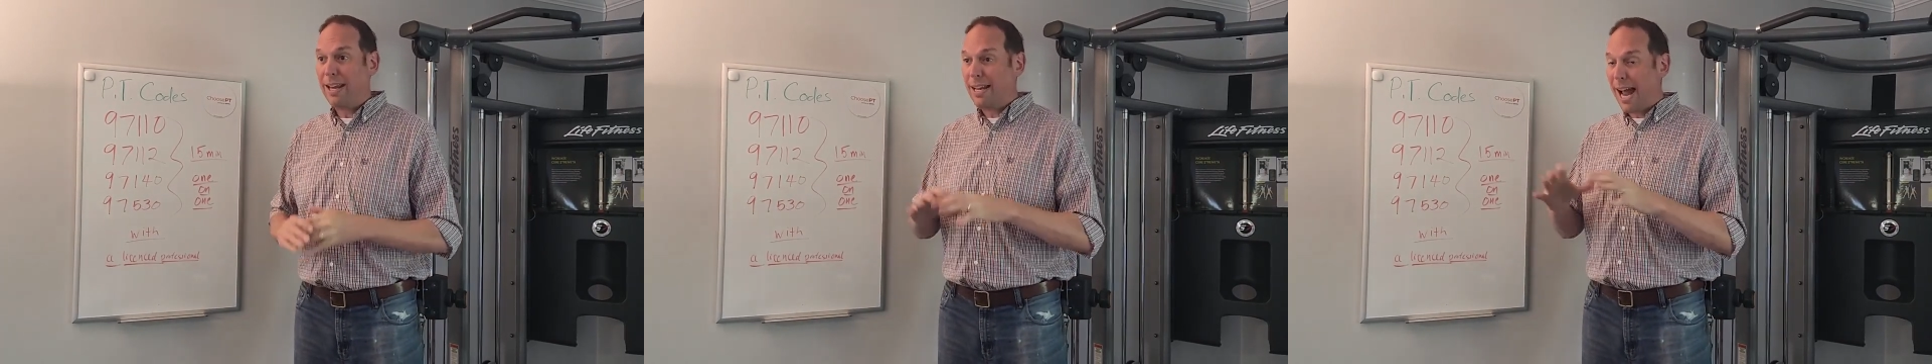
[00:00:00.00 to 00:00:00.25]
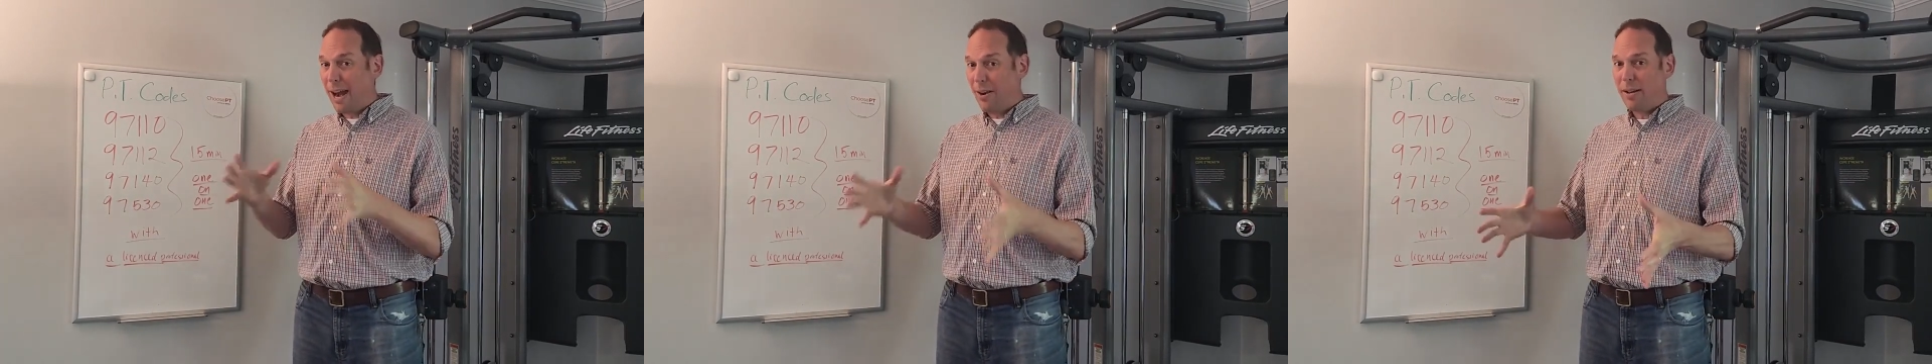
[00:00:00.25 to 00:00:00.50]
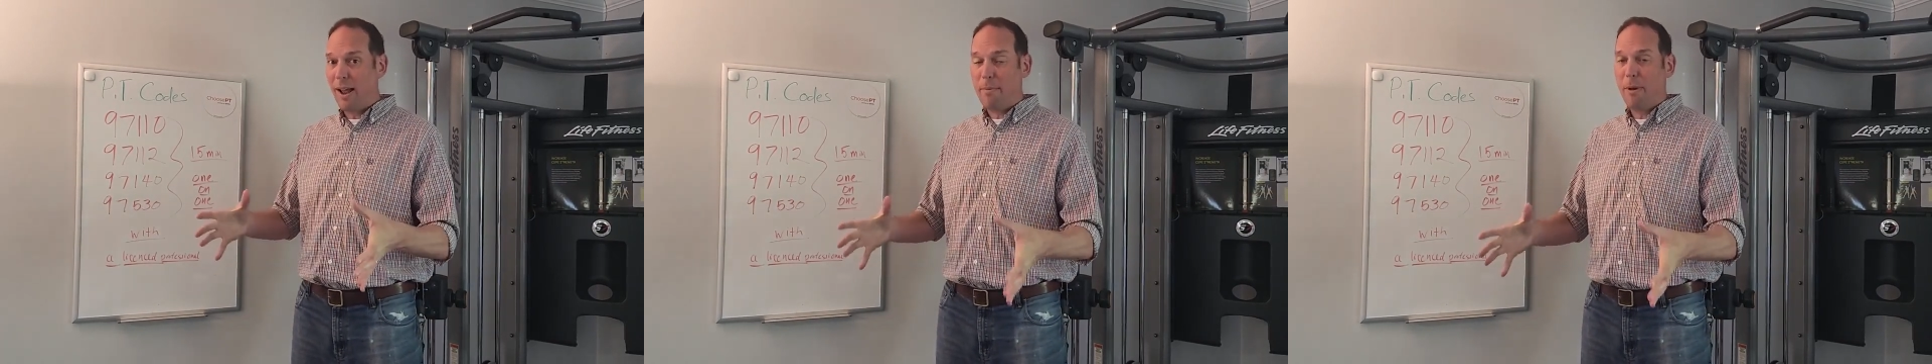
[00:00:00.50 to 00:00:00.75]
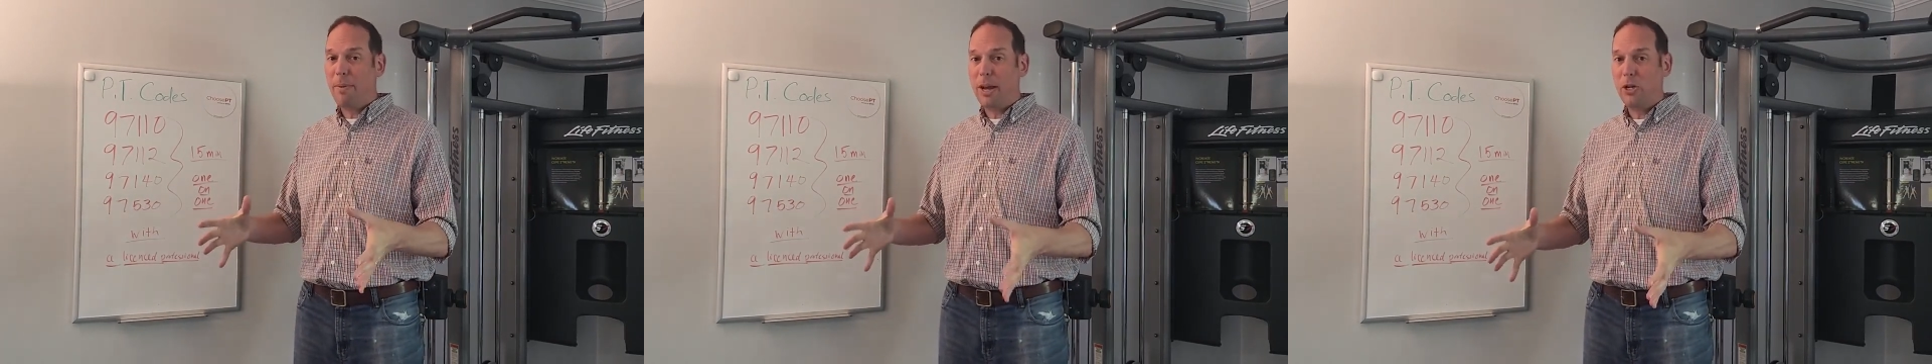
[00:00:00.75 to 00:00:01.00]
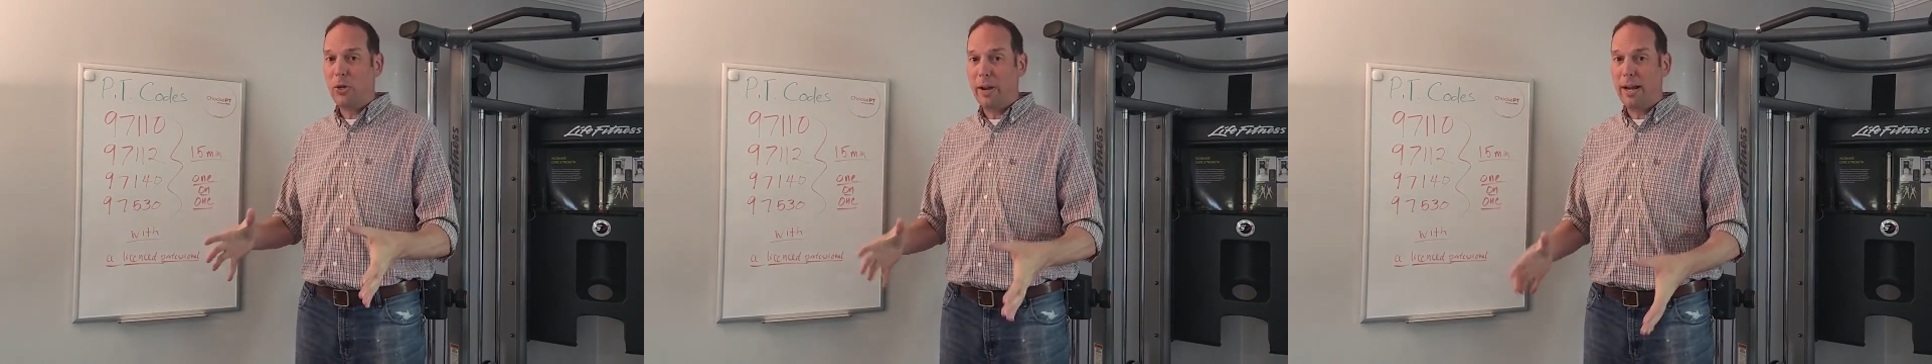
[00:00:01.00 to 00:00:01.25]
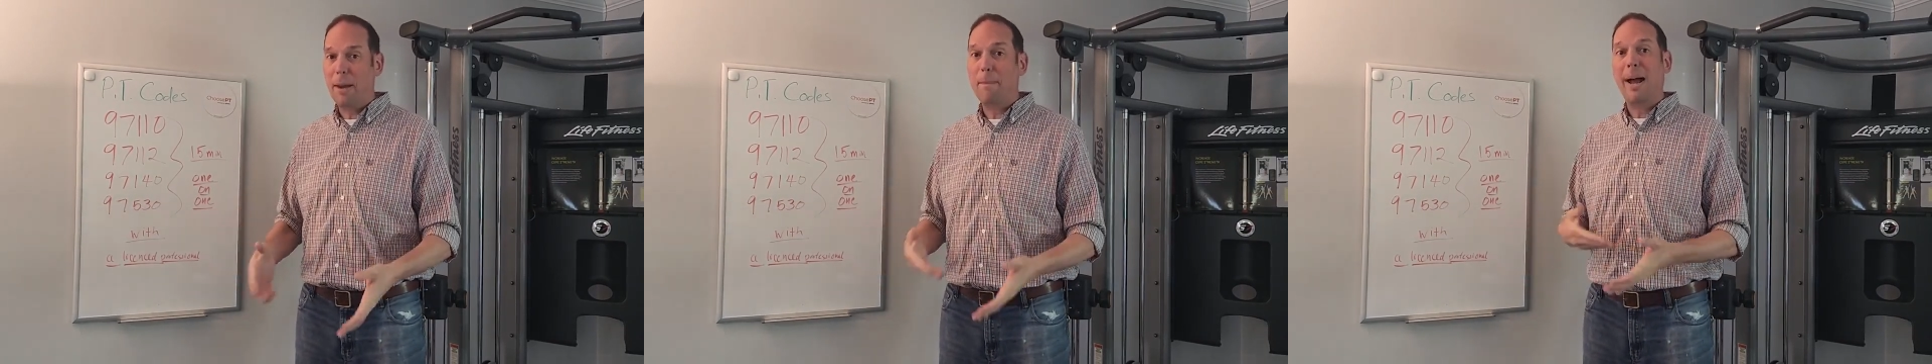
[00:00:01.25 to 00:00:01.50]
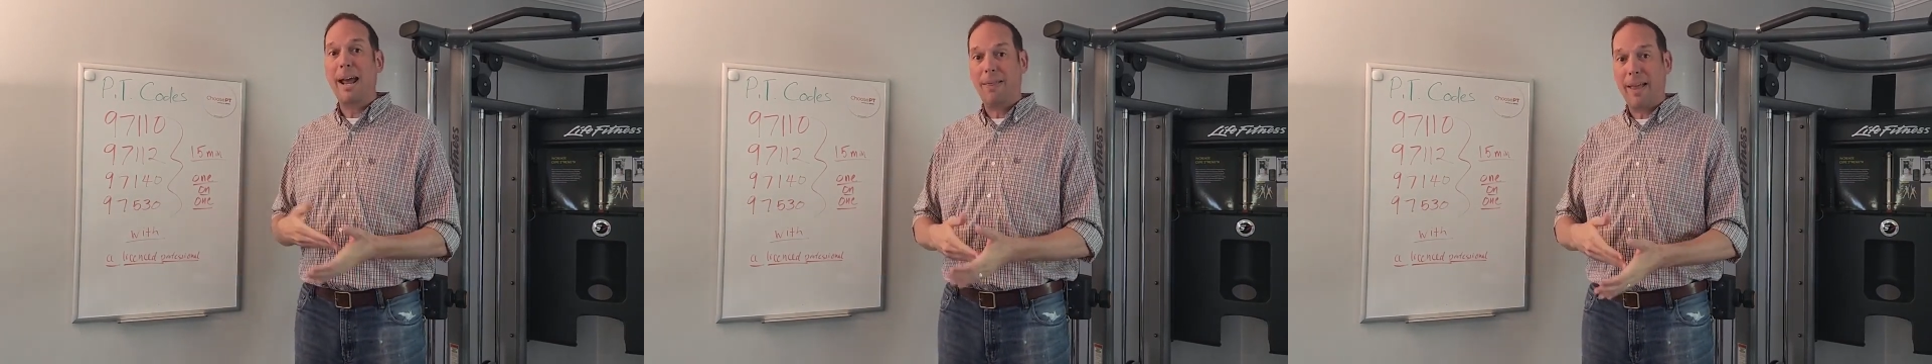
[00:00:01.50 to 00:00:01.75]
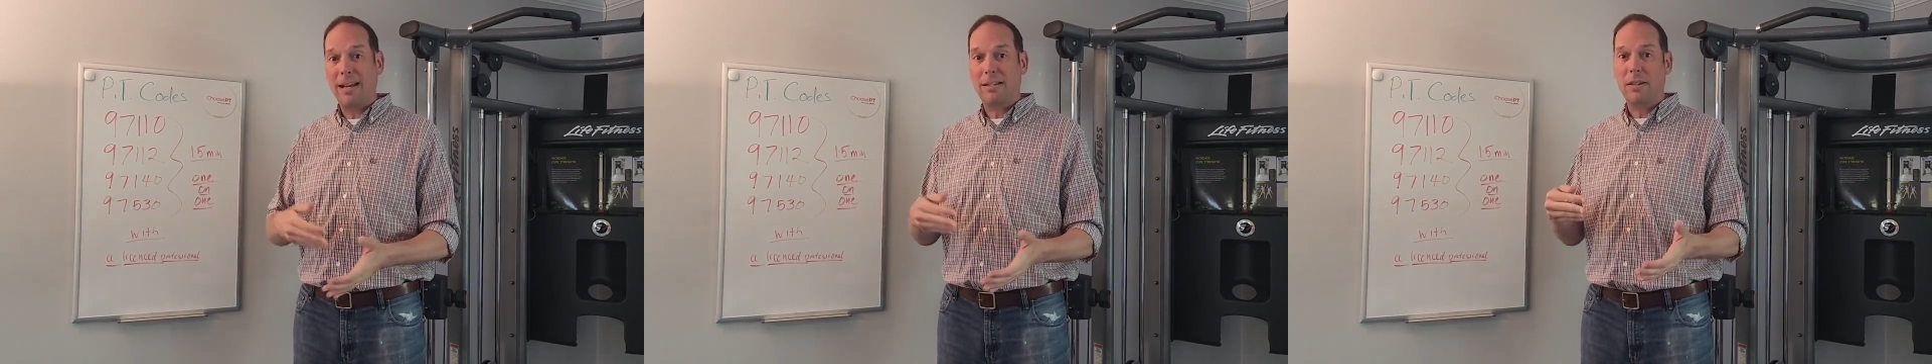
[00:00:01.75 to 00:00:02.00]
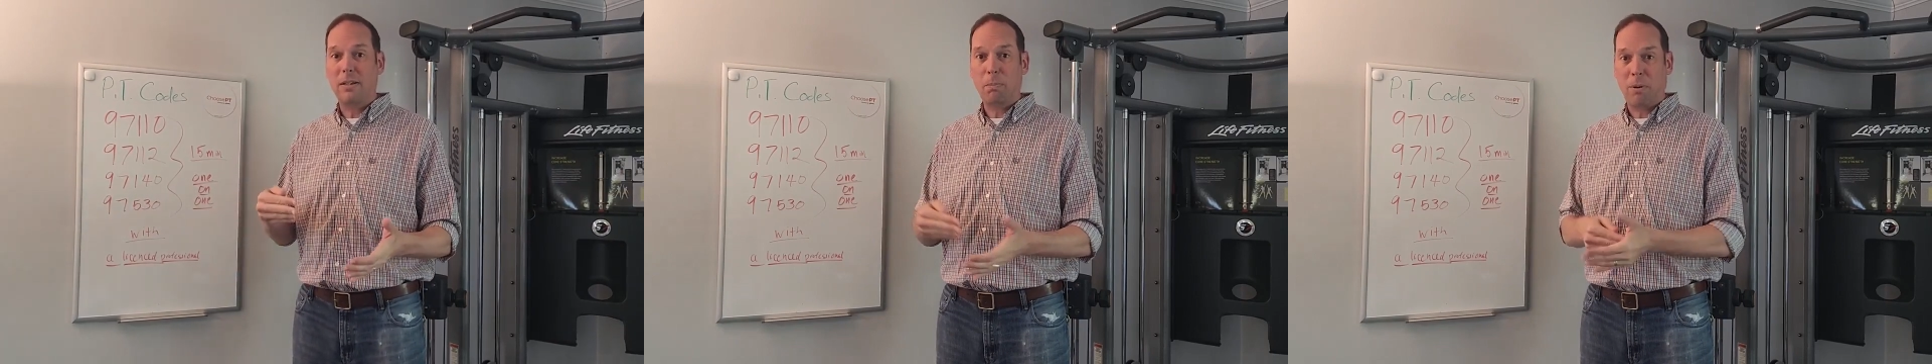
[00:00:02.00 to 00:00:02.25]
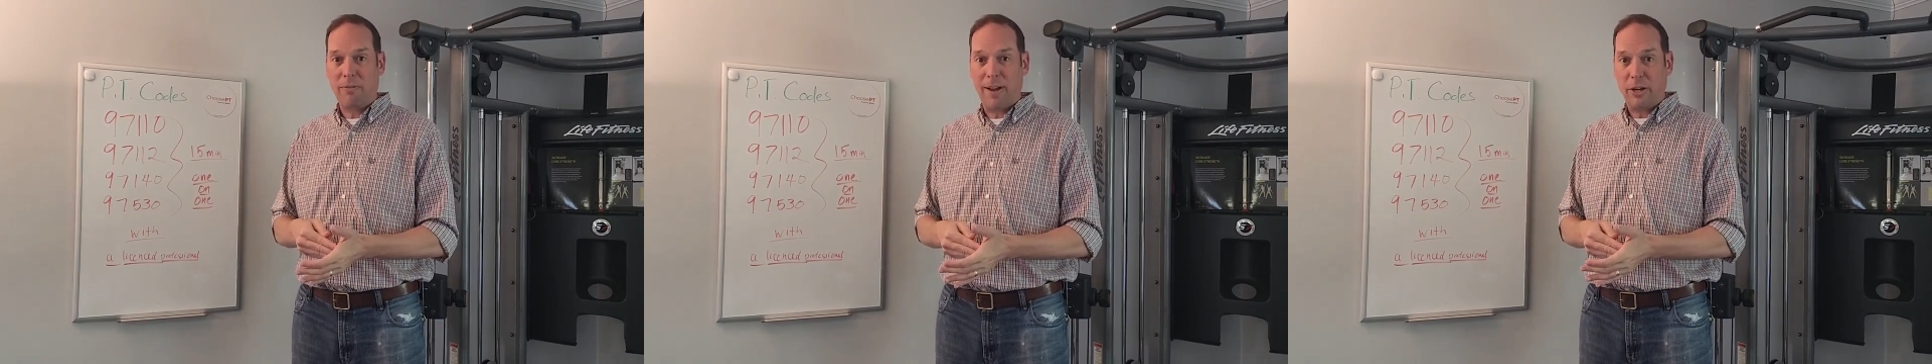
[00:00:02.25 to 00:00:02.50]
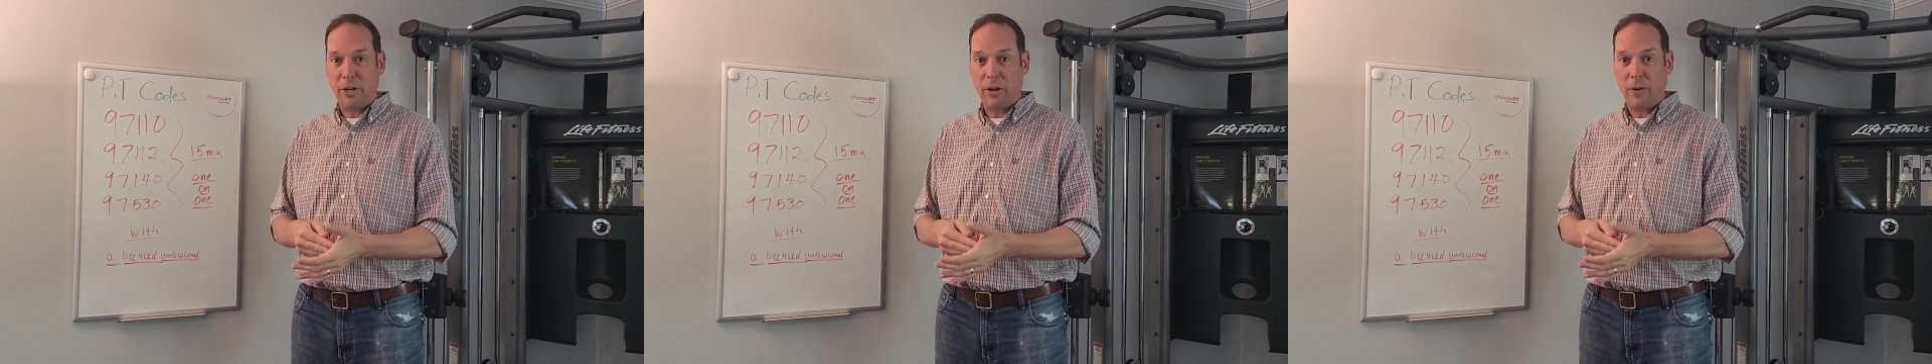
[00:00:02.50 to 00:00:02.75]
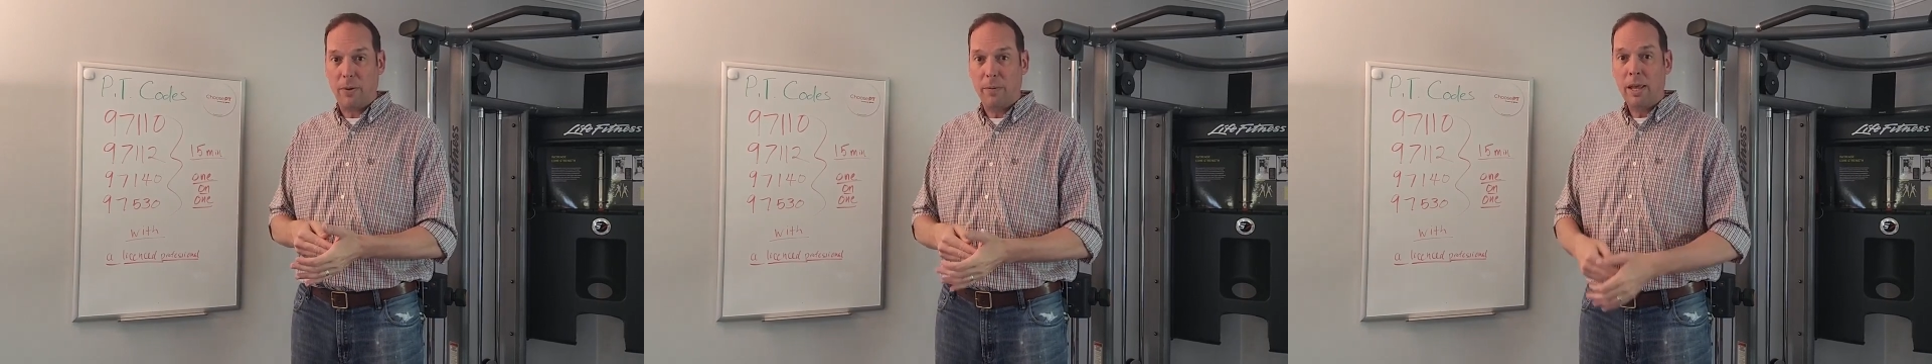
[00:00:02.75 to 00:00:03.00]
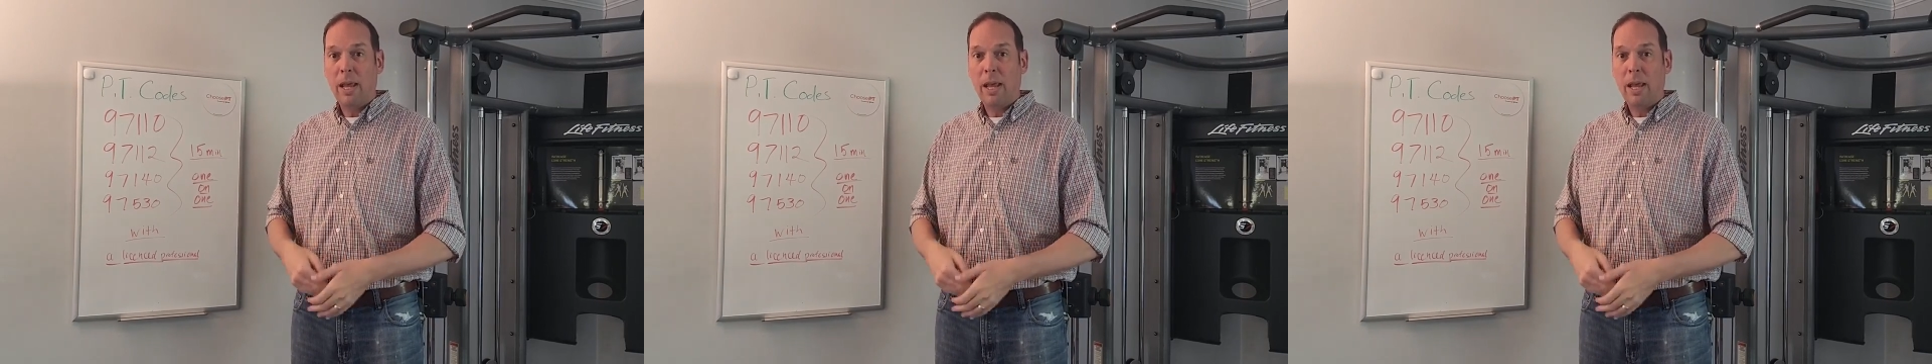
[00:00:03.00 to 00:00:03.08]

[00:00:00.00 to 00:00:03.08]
entire time you're being treated by a licensed professional.